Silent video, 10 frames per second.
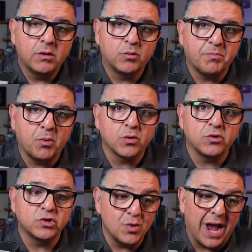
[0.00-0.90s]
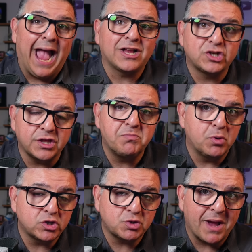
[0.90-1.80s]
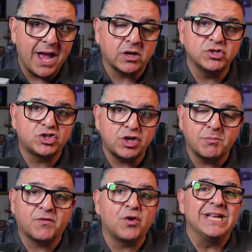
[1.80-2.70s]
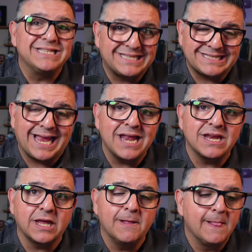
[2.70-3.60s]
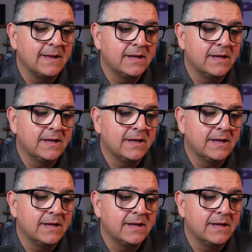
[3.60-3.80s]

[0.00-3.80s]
reporters who actually push back on some of her insanity,